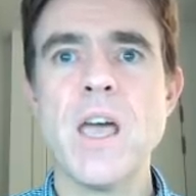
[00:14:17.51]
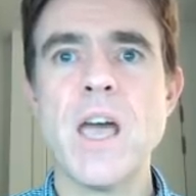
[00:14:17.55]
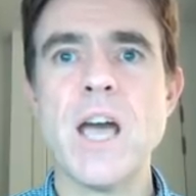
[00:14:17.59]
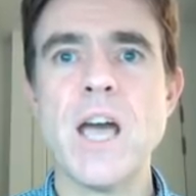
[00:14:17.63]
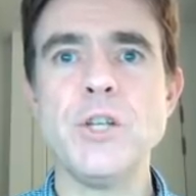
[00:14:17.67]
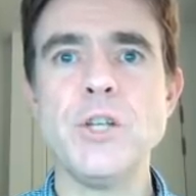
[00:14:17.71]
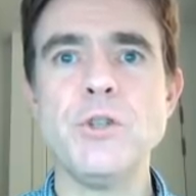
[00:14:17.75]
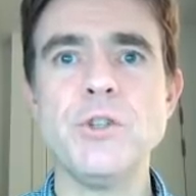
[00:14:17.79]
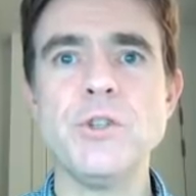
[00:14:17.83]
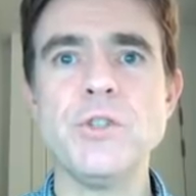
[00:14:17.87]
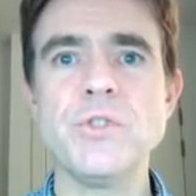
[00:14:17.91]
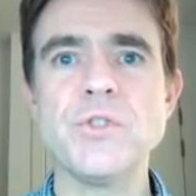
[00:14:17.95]

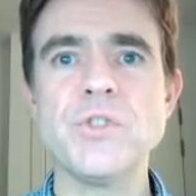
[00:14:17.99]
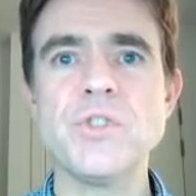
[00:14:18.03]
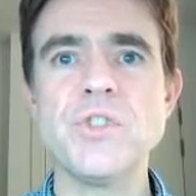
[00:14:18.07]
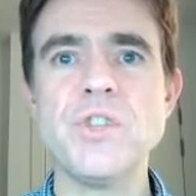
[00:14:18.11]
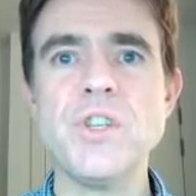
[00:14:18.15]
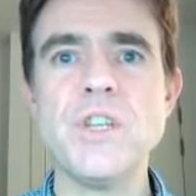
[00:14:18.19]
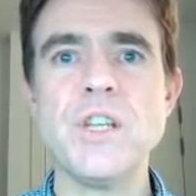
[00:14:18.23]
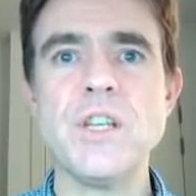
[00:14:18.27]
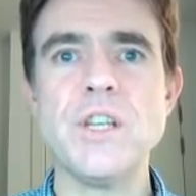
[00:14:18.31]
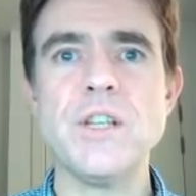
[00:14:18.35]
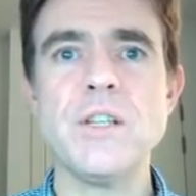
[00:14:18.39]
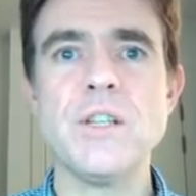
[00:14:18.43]
And you can
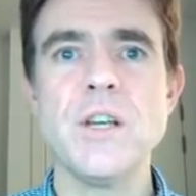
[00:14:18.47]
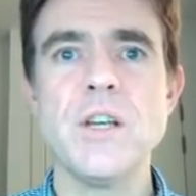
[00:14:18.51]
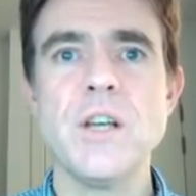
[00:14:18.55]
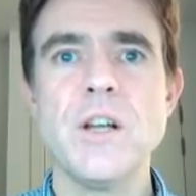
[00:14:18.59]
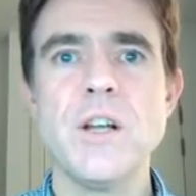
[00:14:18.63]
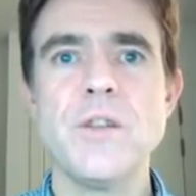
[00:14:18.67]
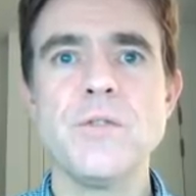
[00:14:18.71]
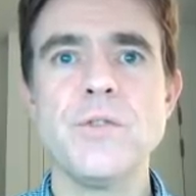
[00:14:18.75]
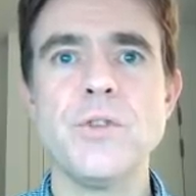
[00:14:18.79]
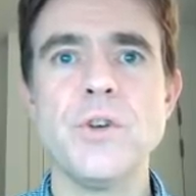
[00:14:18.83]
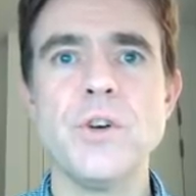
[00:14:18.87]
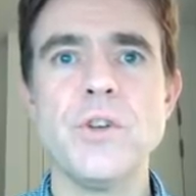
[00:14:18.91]
see
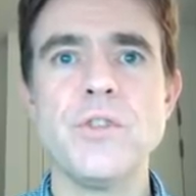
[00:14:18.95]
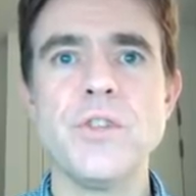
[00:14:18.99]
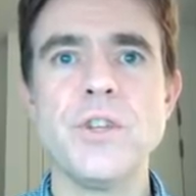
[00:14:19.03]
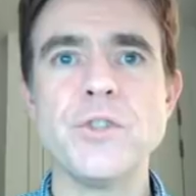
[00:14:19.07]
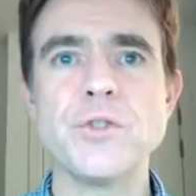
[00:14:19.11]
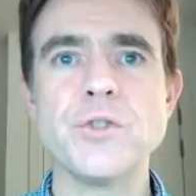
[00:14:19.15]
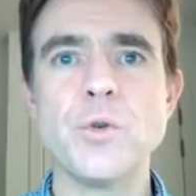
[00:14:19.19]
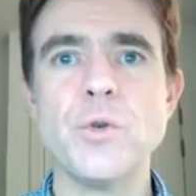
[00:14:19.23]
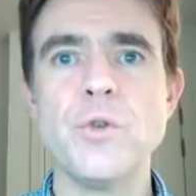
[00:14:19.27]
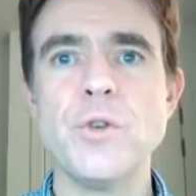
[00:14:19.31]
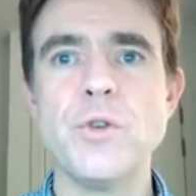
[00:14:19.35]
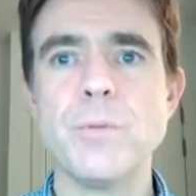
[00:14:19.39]
that
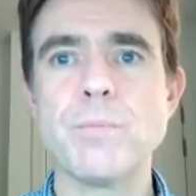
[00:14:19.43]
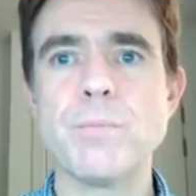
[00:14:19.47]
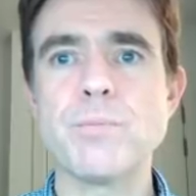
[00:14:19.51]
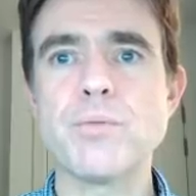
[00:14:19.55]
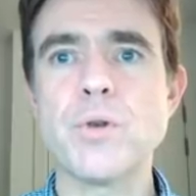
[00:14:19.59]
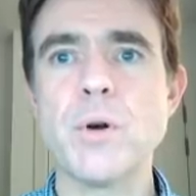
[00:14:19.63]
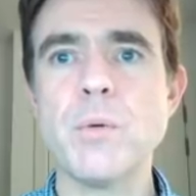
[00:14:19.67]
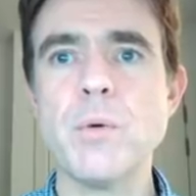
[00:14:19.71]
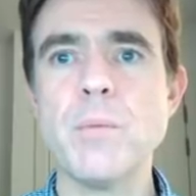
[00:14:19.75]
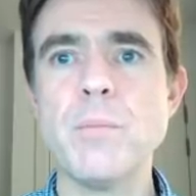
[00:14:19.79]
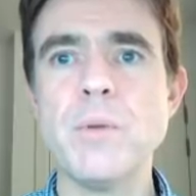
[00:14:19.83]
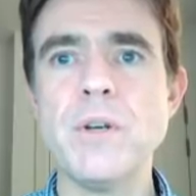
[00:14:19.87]
there's a
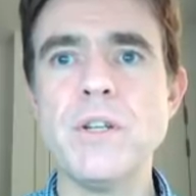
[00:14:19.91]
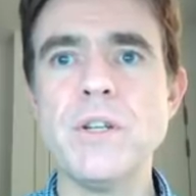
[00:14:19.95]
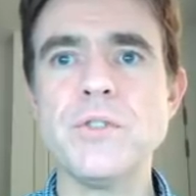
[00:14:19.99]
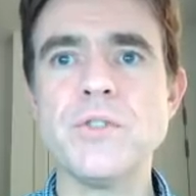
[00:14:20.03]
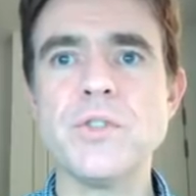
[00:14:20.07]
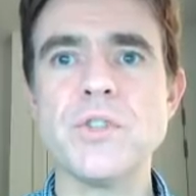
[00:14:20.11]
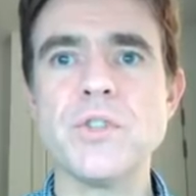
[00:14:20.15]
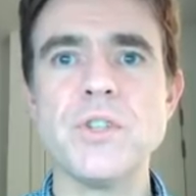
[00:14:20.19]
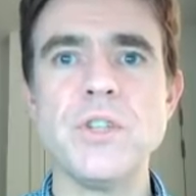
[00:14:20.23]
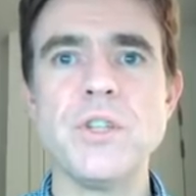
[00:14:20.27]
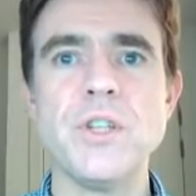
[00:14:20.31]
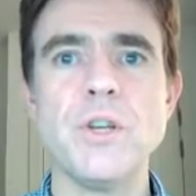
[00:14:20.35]

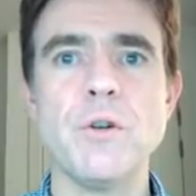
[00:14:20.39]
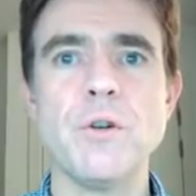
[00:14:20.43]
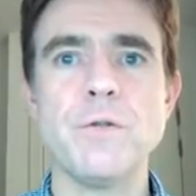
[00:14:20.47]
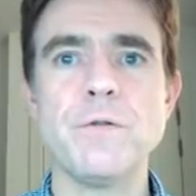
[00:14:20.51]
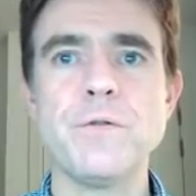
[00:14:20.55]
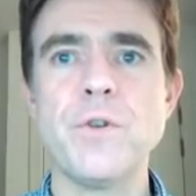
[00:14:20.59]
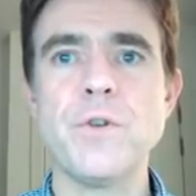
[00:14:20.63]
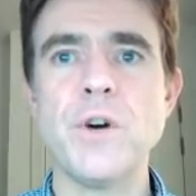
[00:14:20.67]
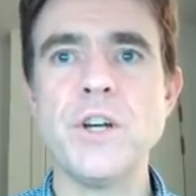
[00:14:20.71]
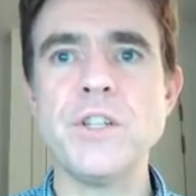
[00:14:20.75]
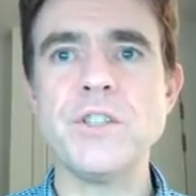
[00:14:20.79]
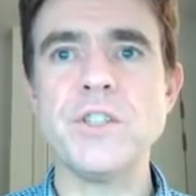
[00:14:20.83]
probability of
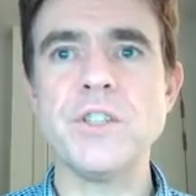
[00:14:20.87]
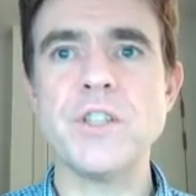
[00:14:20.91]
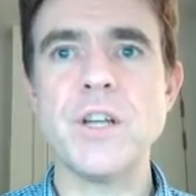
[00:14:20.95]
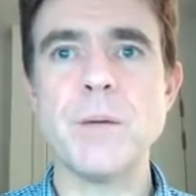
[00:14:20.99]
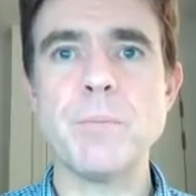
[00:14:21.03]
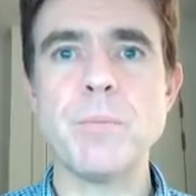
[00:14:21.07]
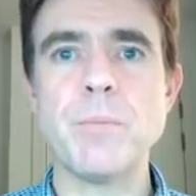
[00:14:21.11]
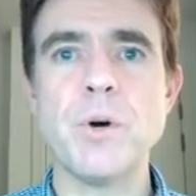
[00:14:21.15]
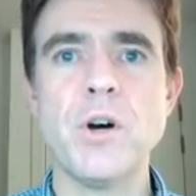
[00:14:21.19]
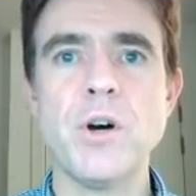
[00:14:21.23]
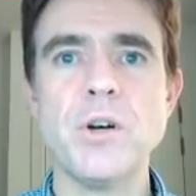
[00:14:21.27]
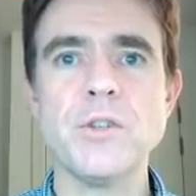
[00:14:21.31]
finding
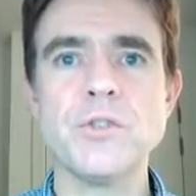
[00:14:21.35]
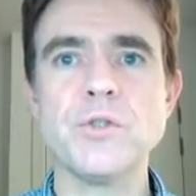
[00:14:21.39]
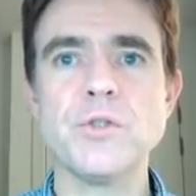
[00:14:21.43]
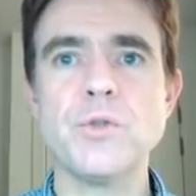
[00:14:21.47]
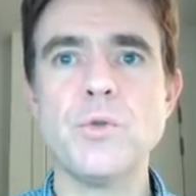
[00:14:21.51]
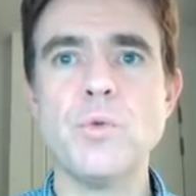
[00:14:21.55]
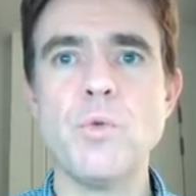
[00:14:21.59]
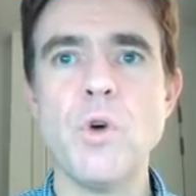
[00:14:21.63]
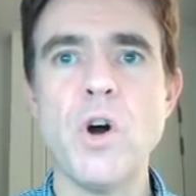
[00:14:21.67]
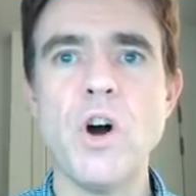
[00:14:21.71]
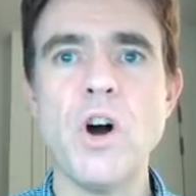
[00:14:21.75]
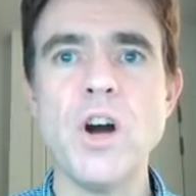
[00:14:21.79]
that
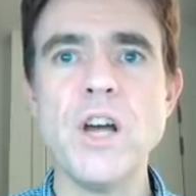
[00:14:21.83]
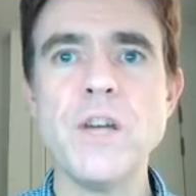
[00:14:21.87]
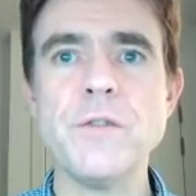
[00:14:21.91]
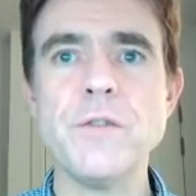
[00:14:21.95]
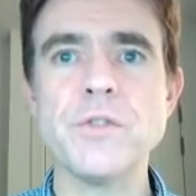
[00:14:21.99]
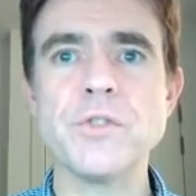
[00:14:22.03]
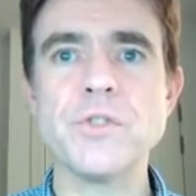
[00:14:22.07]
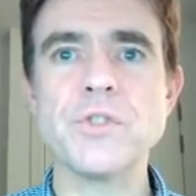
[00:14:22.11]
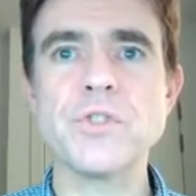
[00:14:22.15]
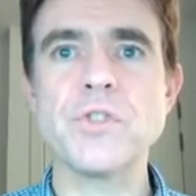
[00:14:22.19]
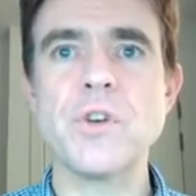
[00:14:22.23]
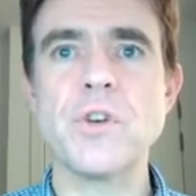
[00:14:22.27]
particle
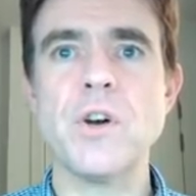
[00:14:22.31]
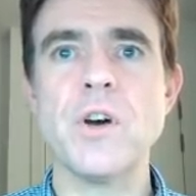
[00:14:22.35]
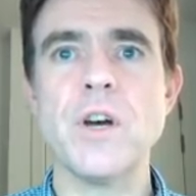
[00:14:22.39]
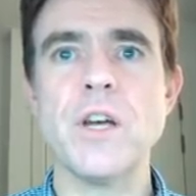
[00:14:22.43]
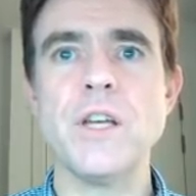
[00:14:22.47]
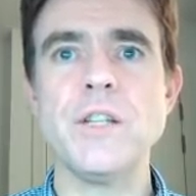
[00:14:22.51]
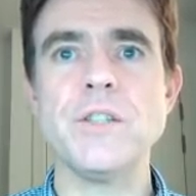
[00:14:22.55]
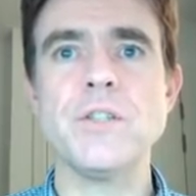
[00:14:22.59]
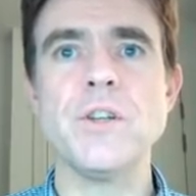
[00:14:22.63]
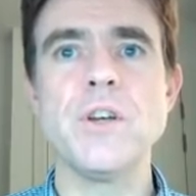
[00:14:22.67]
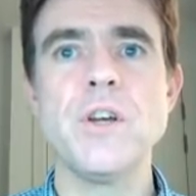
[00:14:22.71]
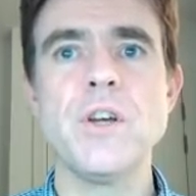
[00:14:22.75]
either
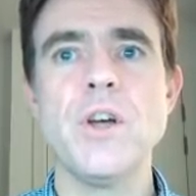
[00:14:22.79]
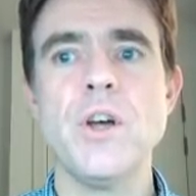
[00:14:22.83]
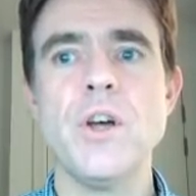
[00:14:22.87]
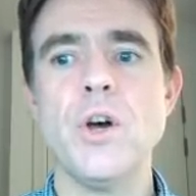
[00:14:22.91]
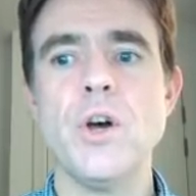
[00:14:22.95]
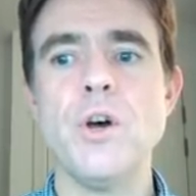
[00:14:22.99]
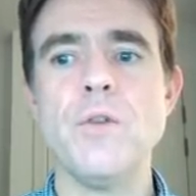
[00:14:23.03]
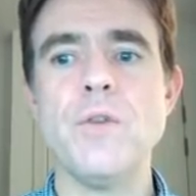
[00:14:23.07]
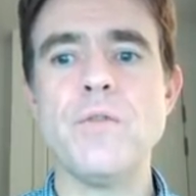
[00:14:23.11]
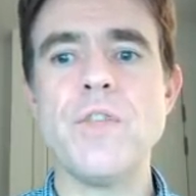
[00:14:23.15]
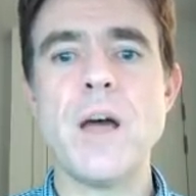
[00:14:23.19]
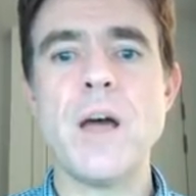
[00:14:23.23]
side
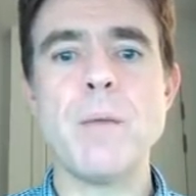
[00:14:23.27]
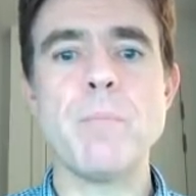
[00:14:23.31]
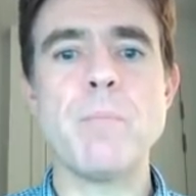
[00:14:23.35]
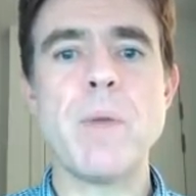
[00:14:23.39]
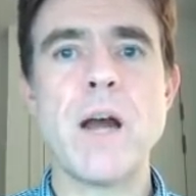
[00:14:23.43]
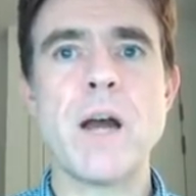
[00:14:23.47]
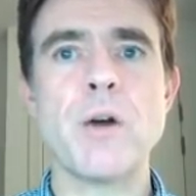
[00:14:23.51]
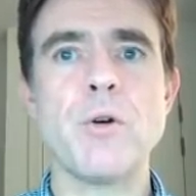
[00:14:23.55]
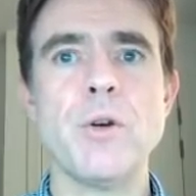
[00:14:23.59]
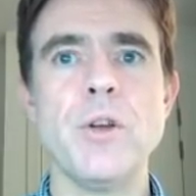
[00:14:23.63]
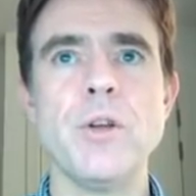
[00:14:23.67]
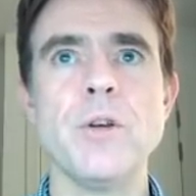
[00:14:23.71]
of that
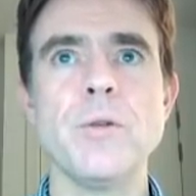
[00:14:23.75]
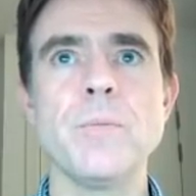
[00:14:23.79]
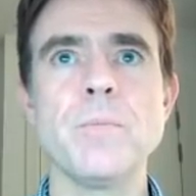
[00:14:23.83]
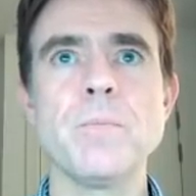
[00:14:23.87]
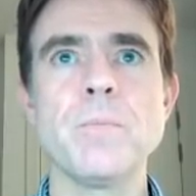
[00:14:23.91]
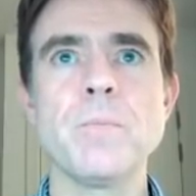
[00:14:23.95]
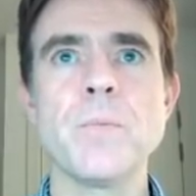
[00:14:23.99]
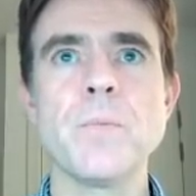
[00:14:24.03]
barrier.